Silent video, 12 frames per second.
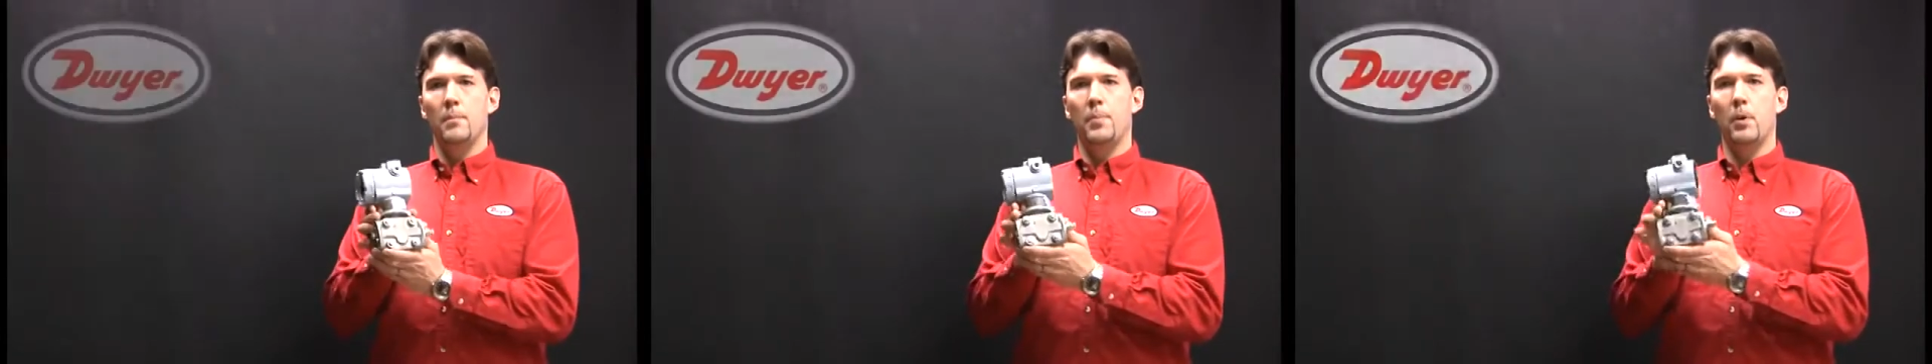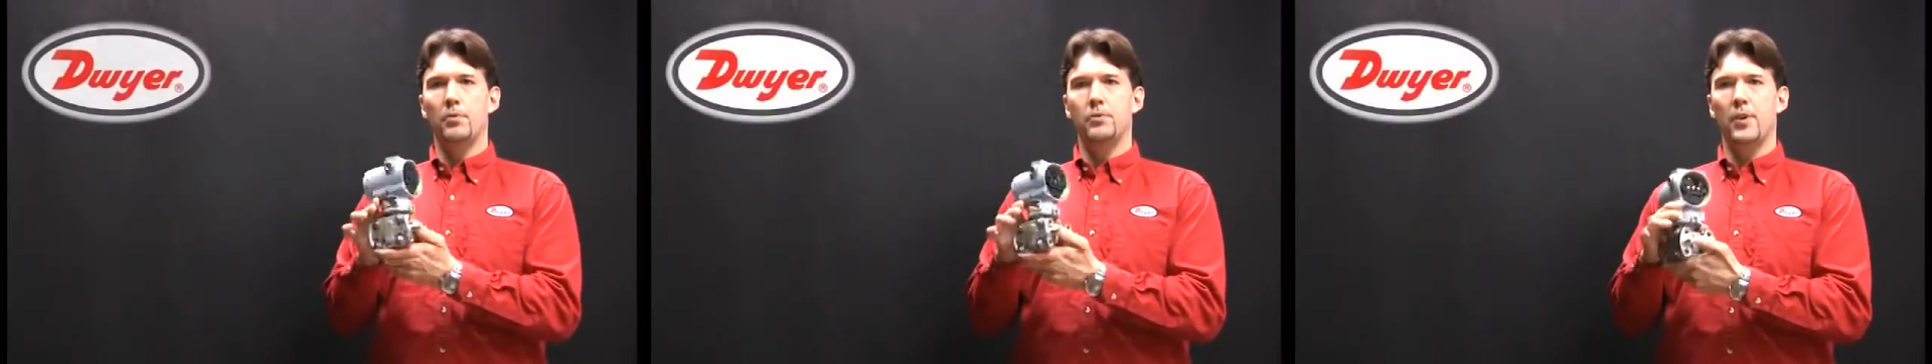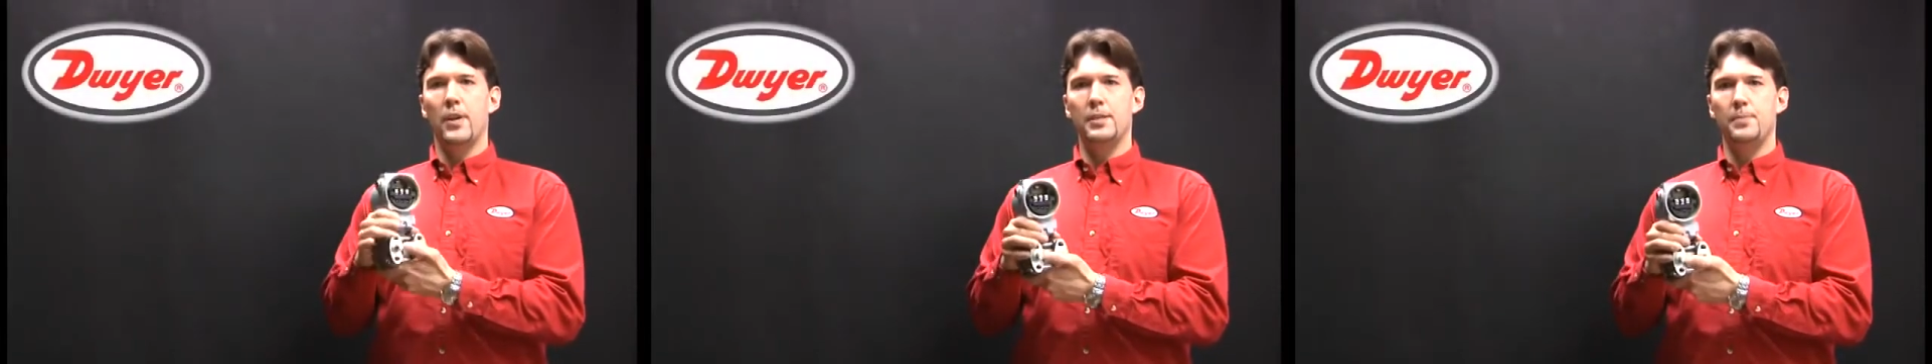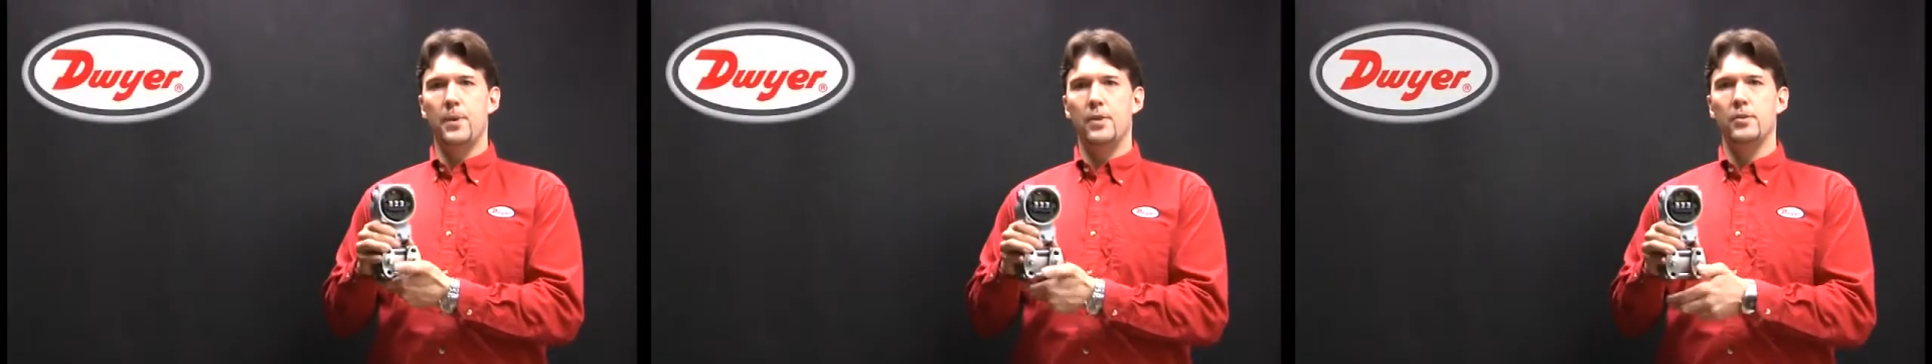Both
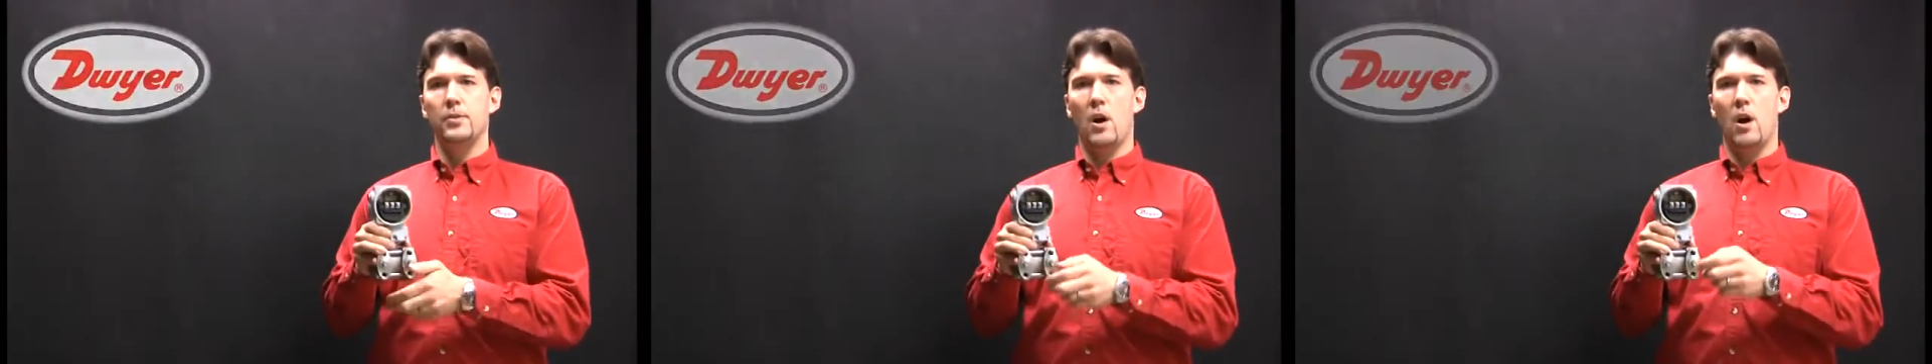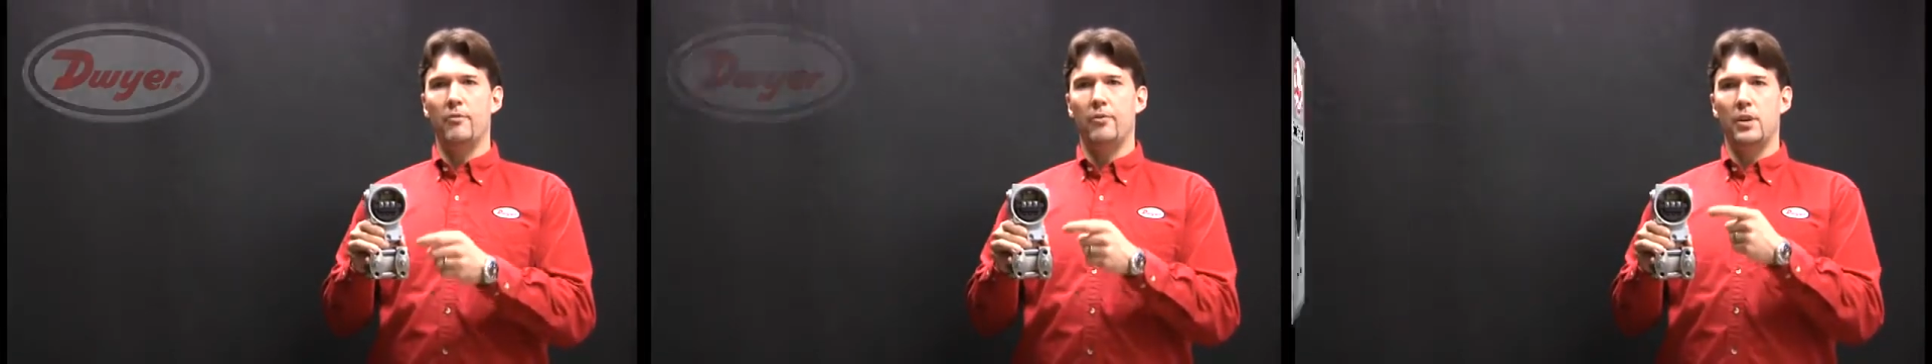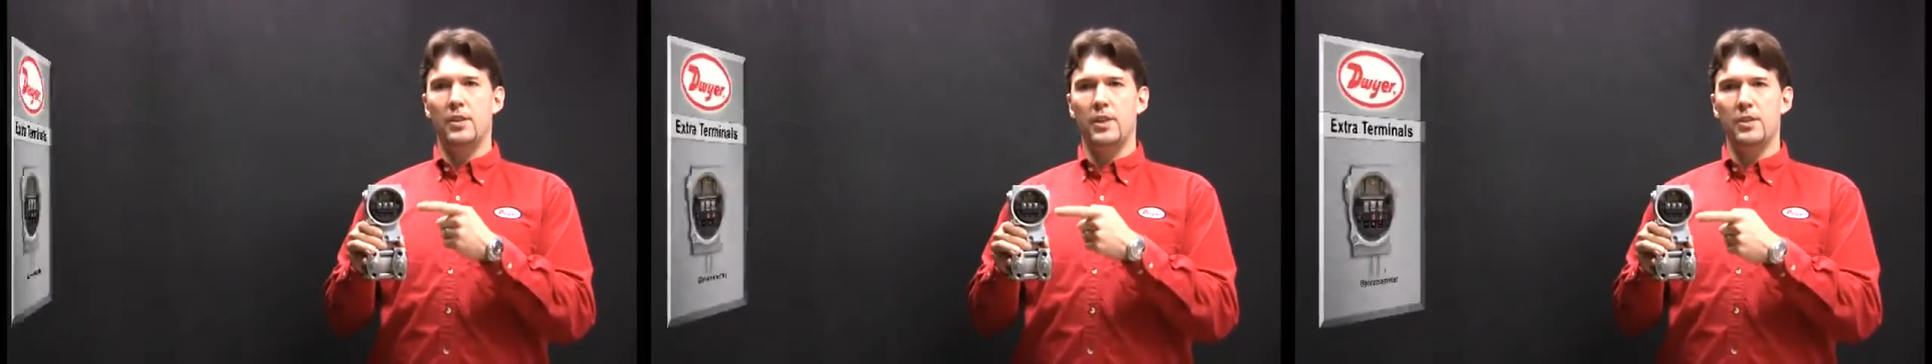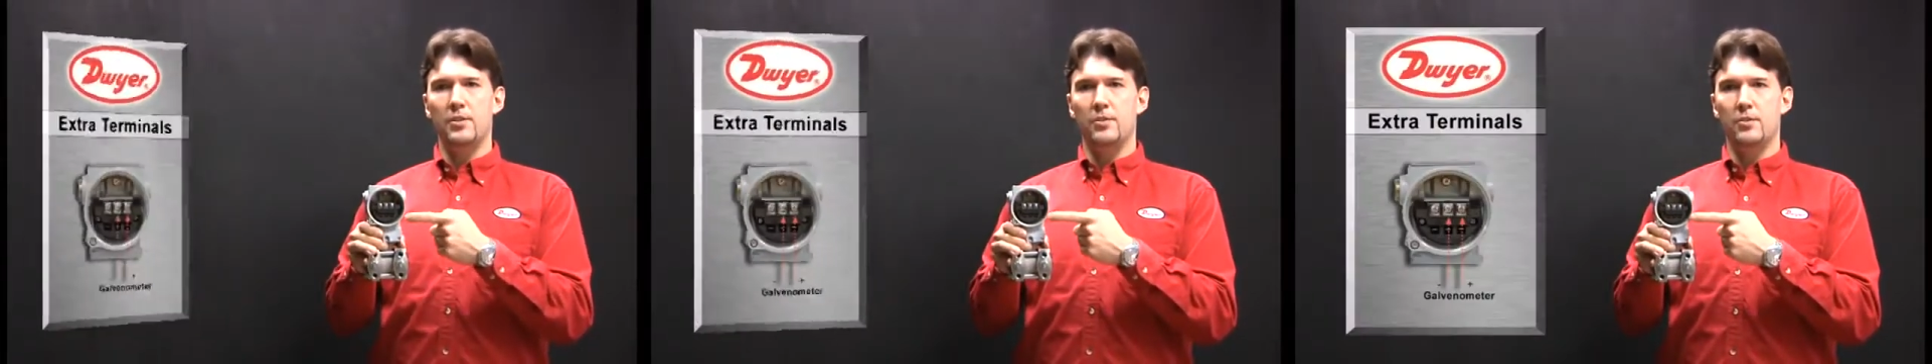transmitters offer
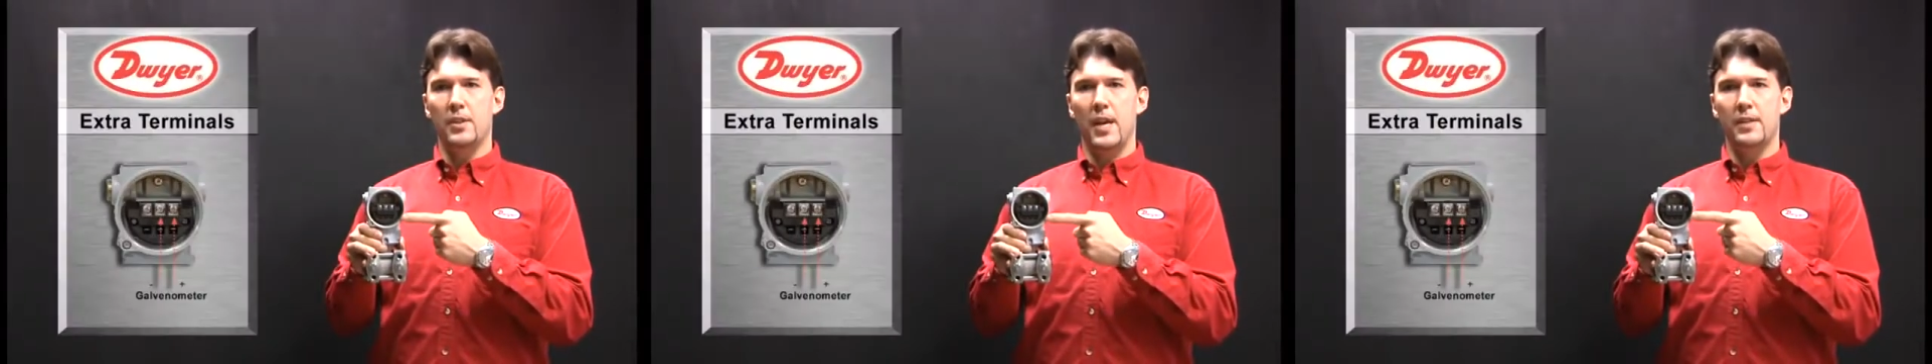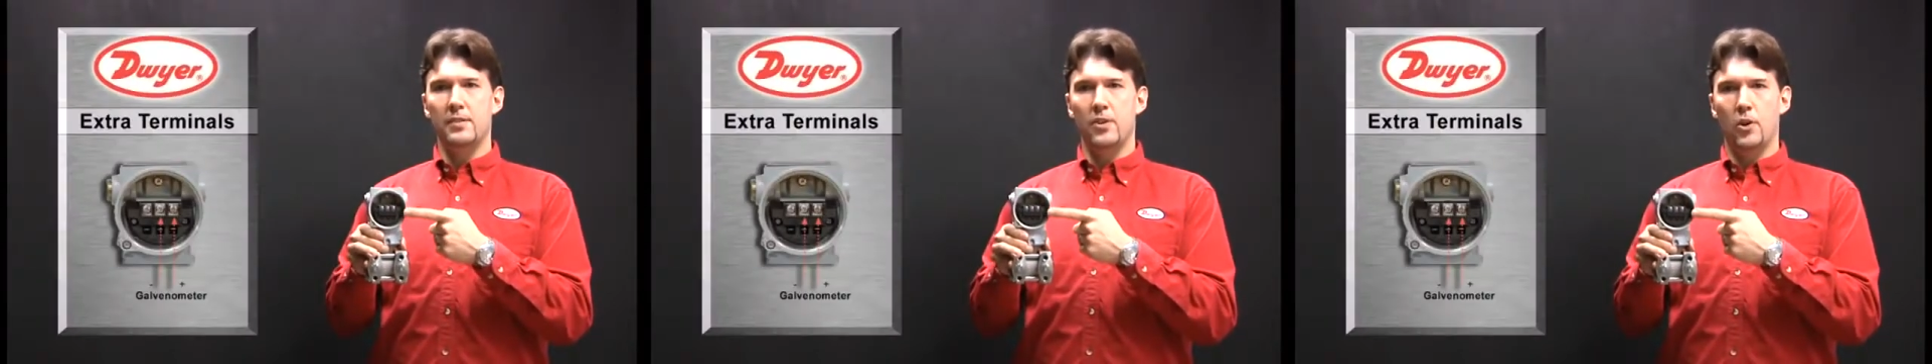additional test